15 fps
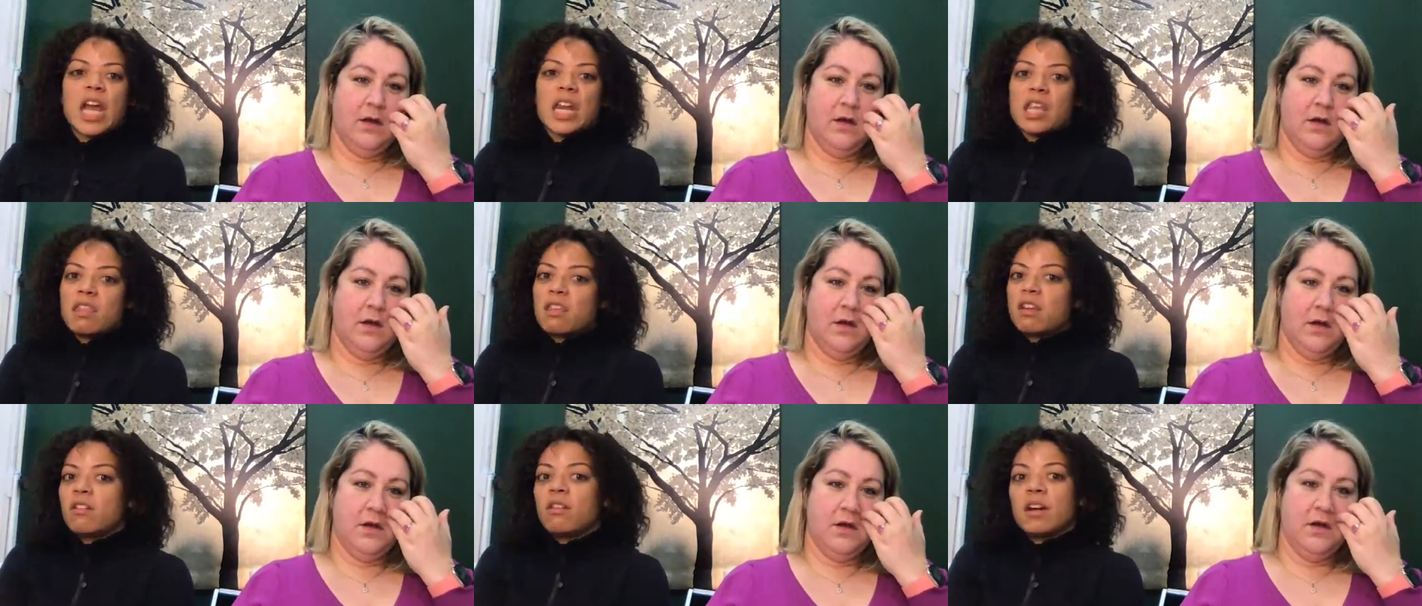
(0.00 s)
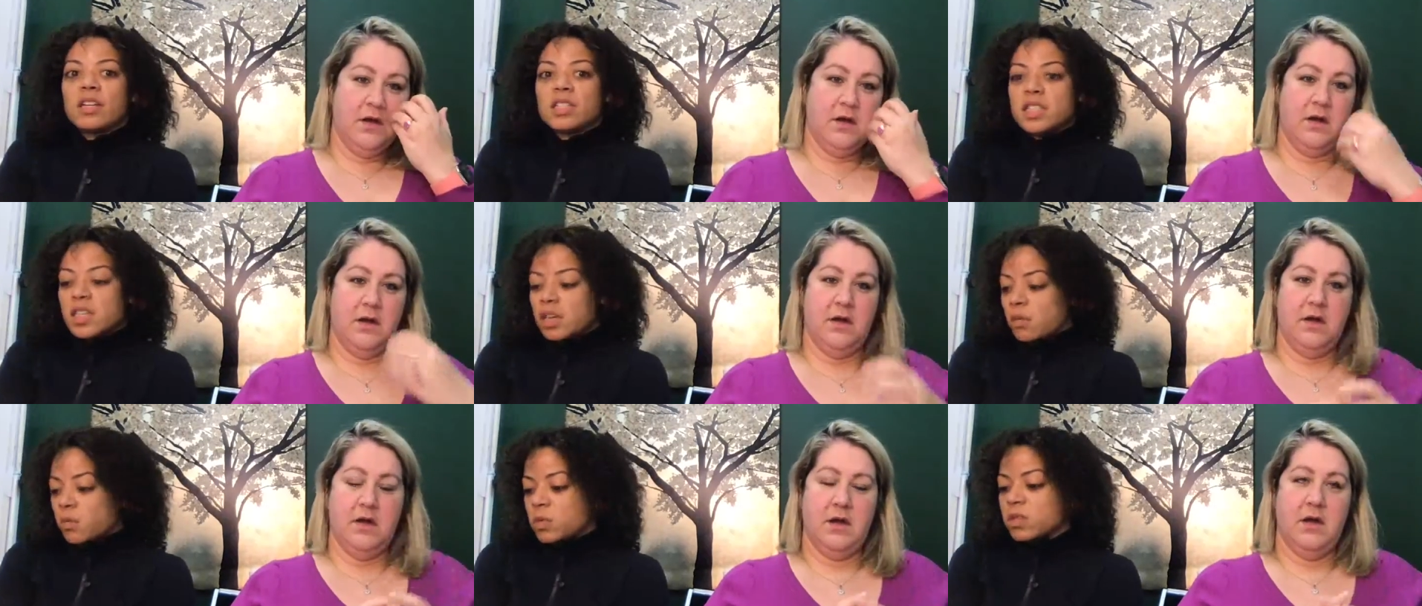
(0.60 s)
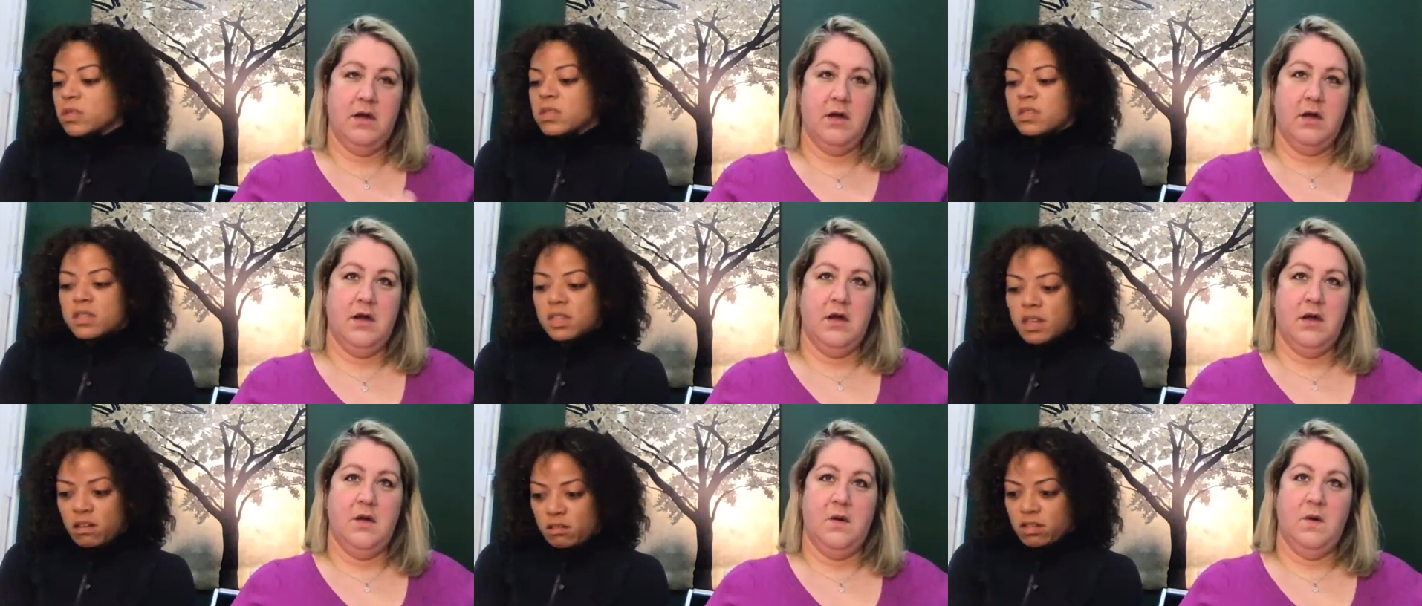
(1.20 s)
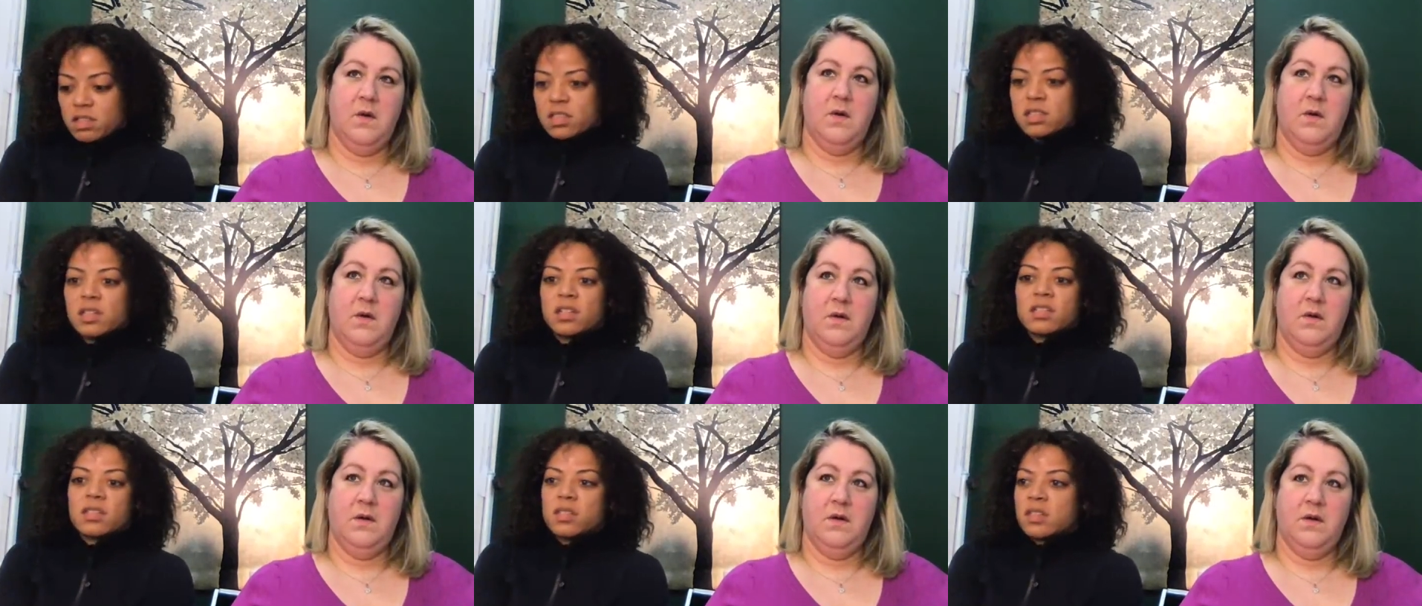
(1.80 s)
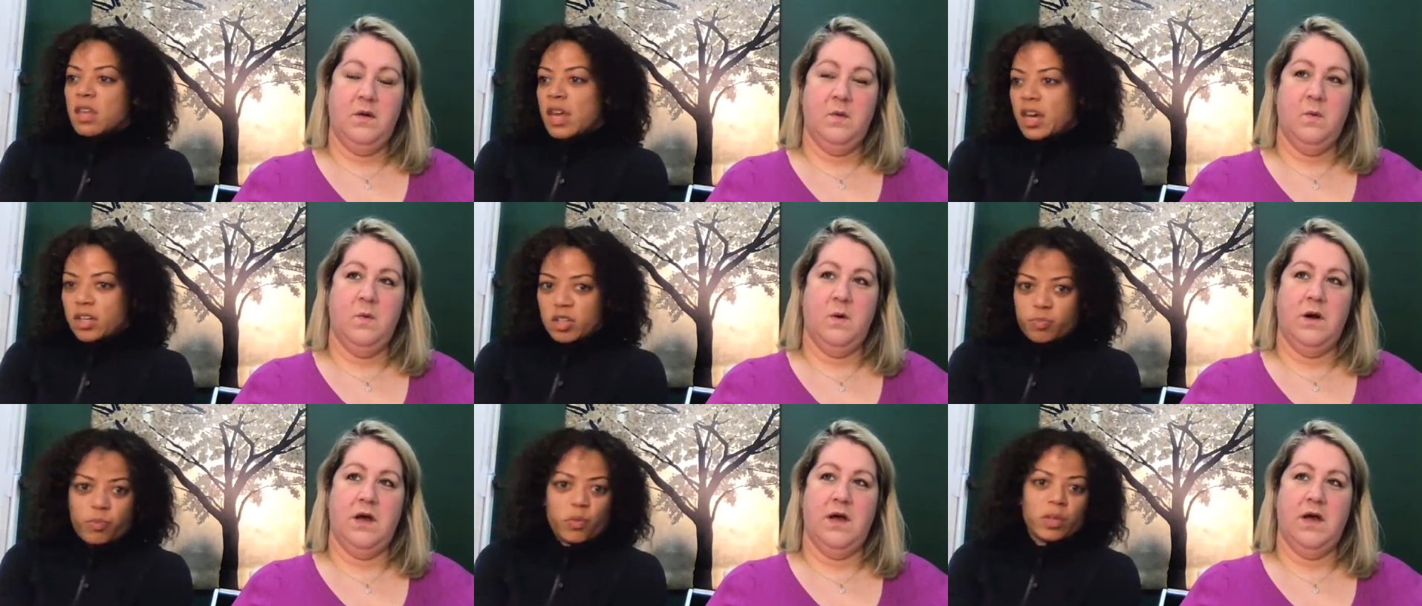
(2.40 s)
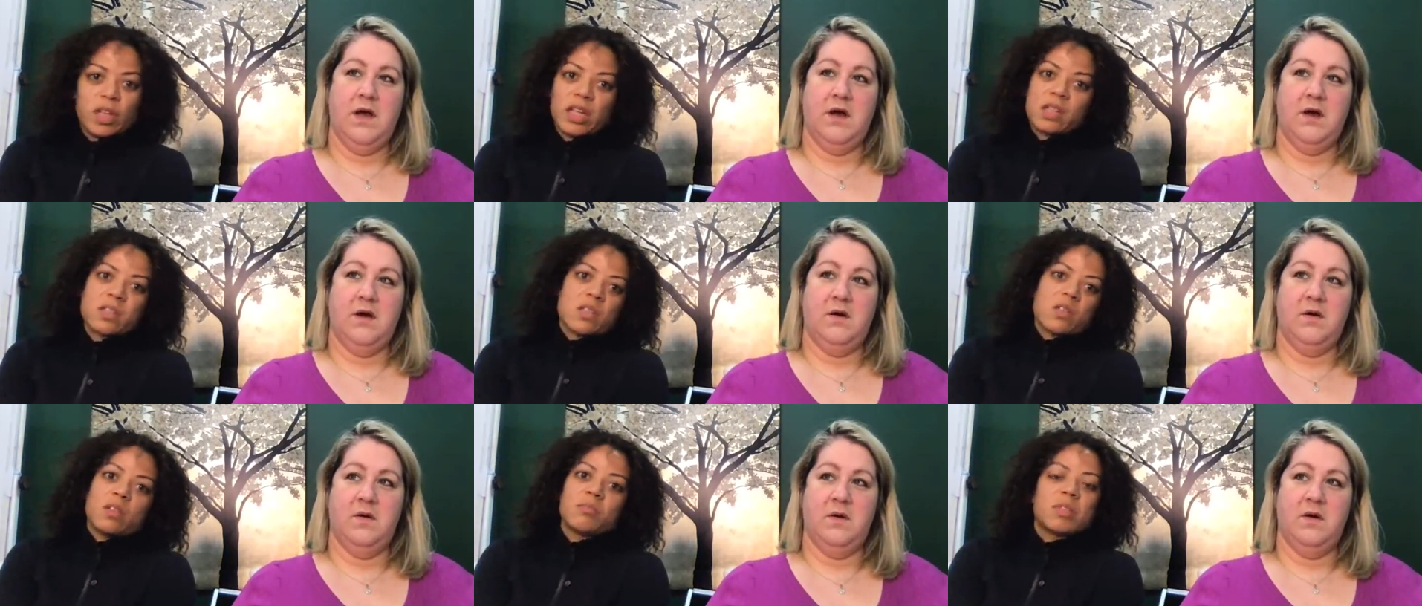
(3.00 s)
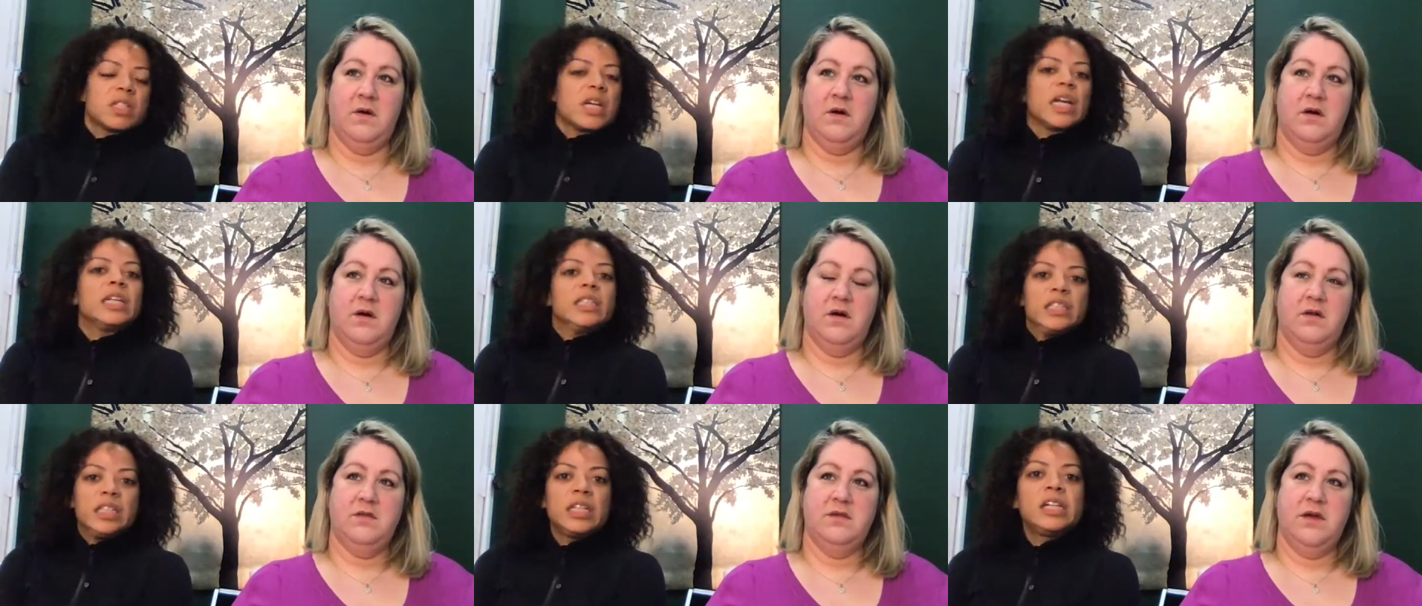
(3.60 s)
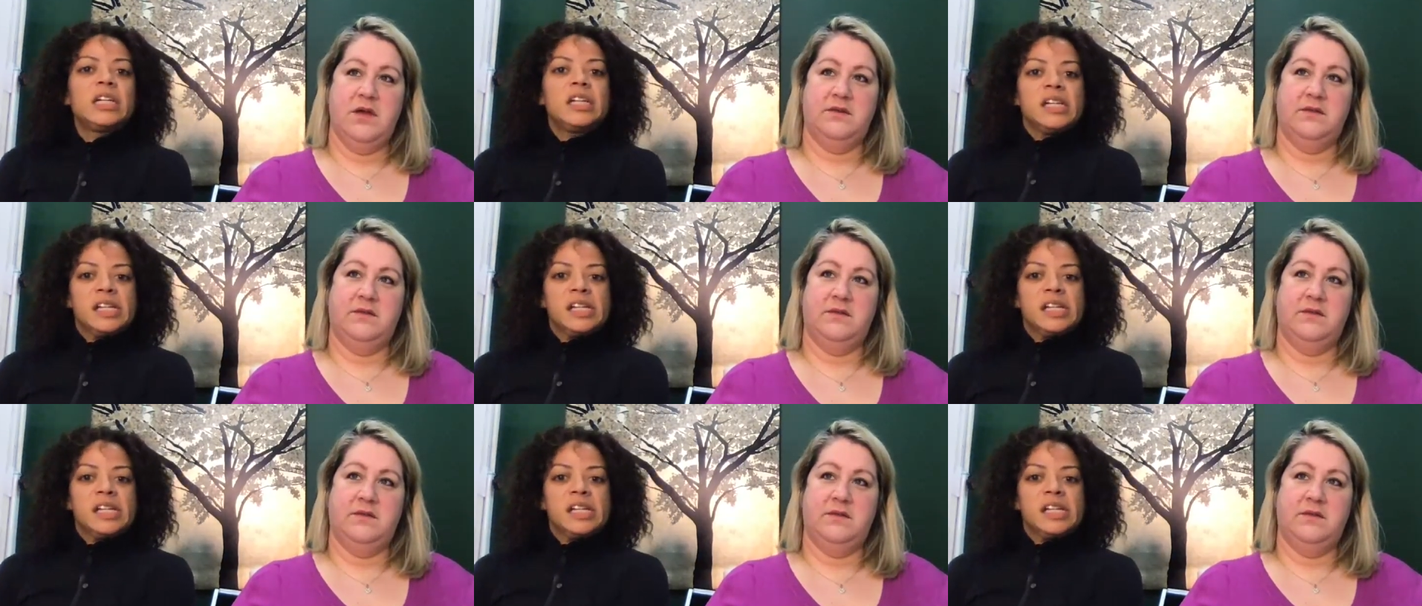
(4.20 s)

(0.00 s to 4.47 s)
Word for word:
Speaker 1: anything crazy. It was carelessness slash wow. poorly installed bidet. That's